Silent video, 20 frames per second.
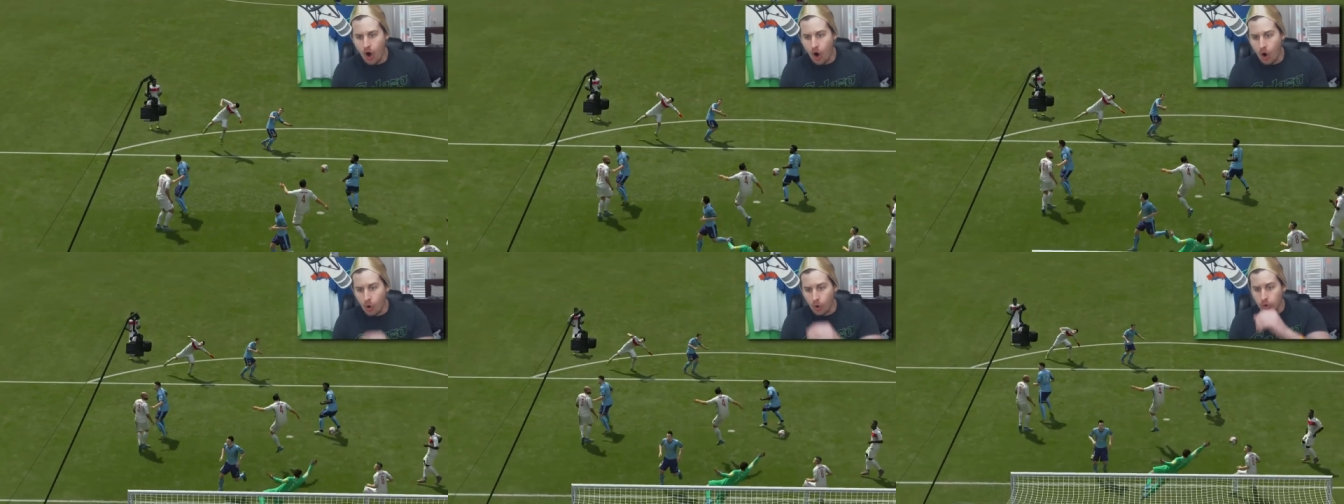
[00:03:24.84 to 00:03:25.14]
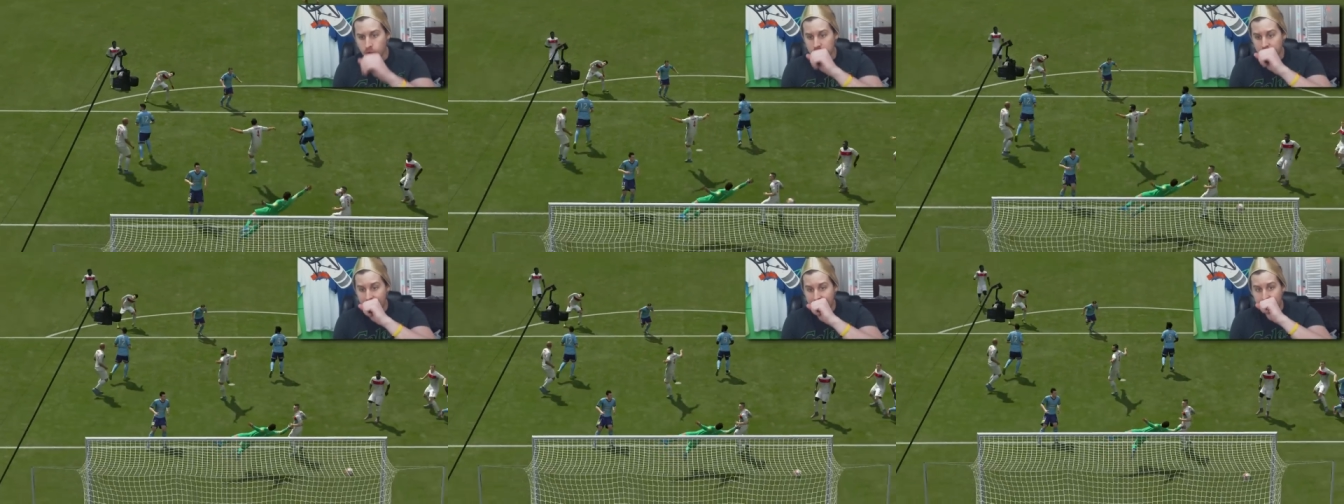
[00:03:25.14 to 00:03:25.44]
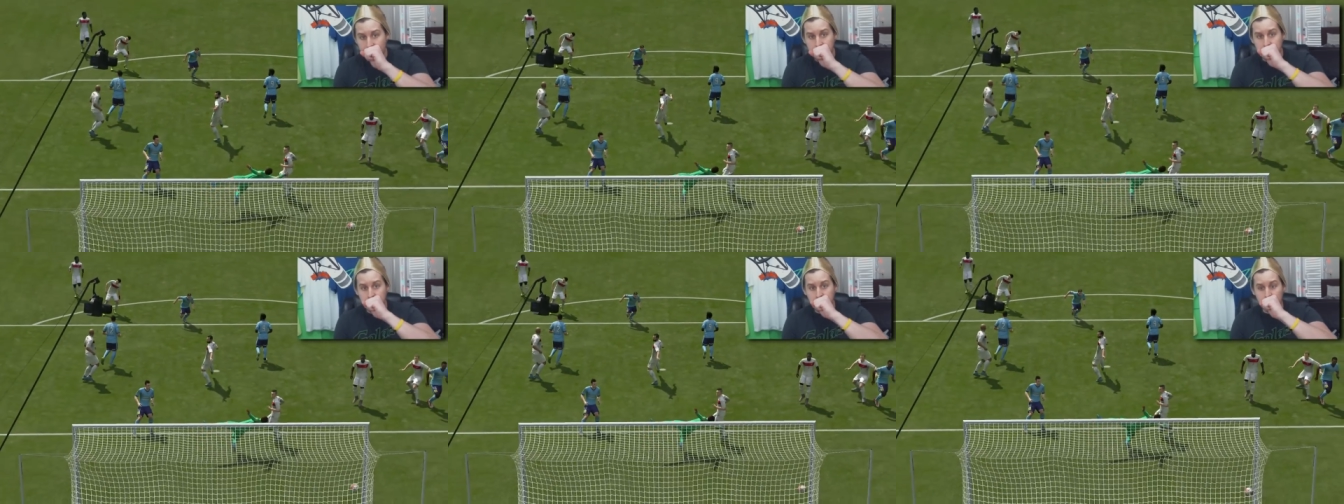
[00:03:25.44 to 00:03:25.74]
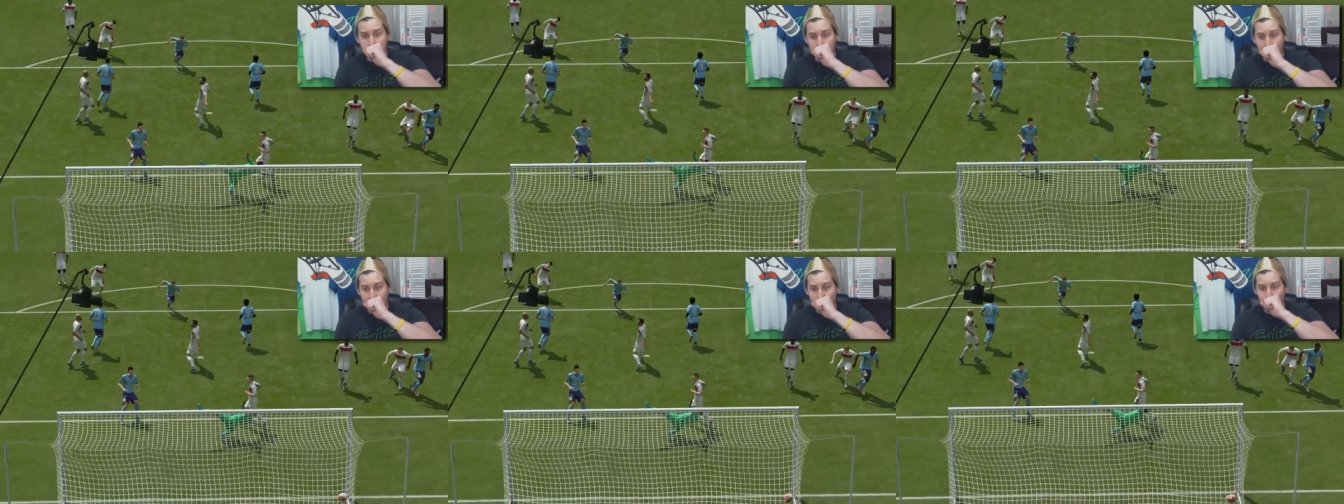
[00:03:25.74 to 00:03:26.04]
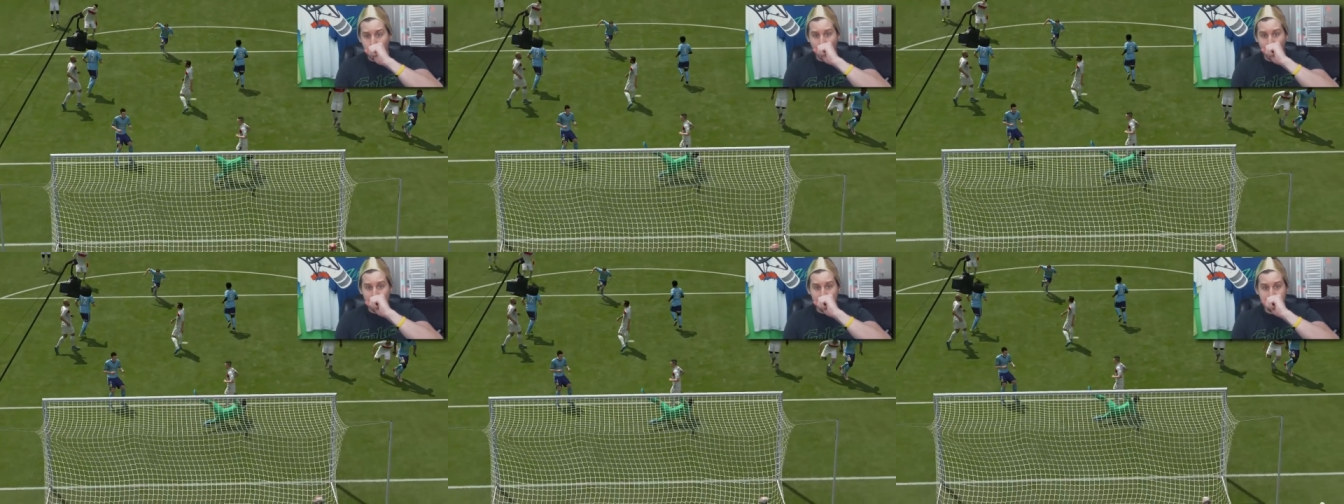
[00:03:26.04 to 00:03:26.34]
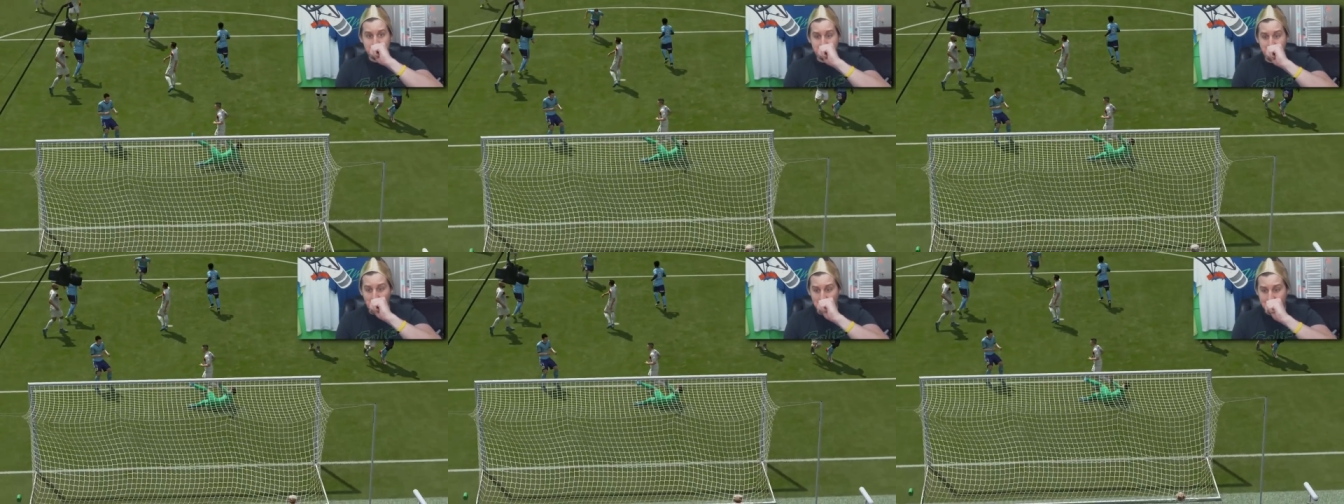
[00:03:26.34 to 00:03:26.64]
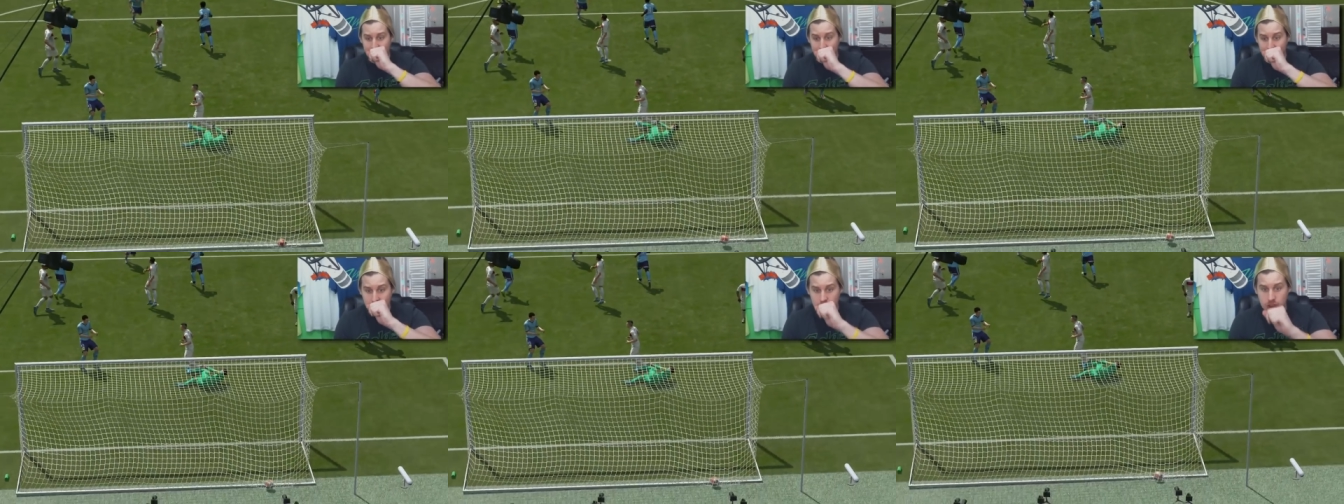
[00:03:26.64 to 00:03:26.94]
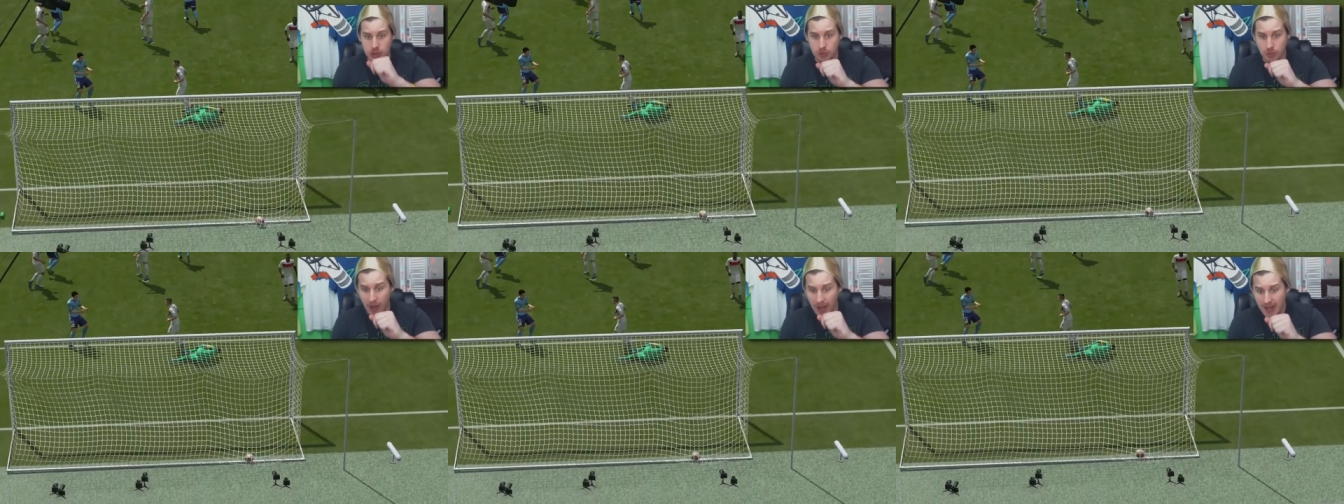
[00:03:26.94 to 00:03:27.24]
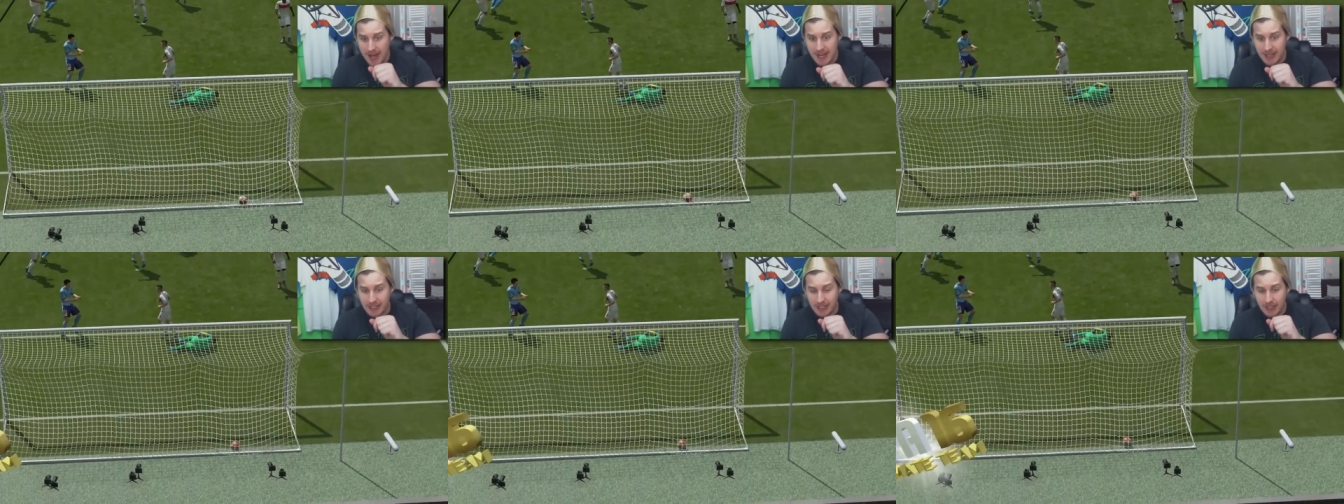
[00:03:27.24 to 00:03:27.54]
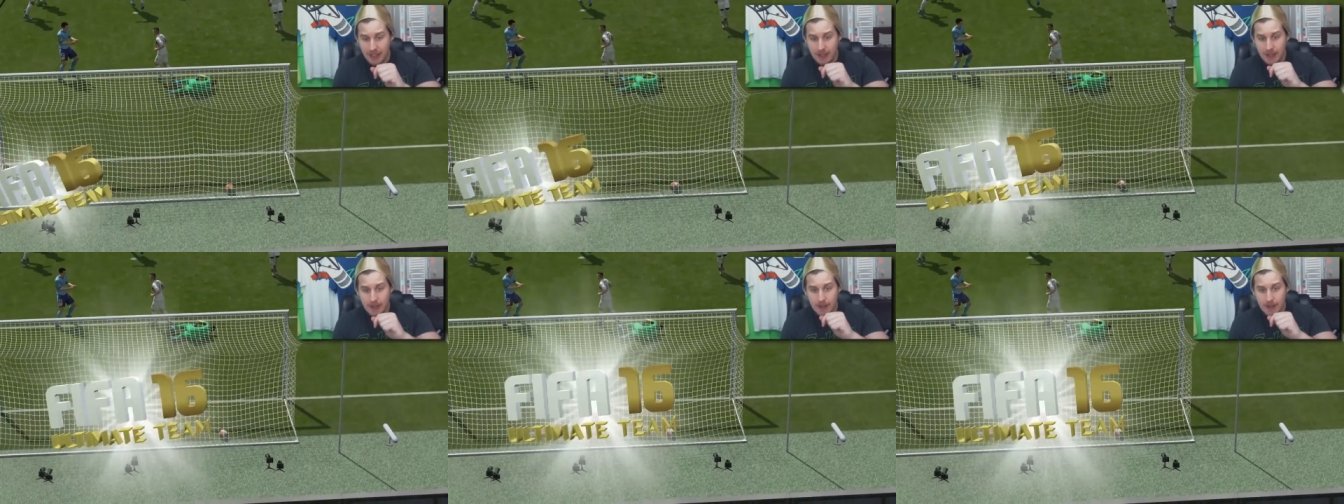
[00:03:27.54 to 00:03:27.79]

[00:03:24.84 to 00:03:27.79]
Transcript: Holy shit, what a fucking strike!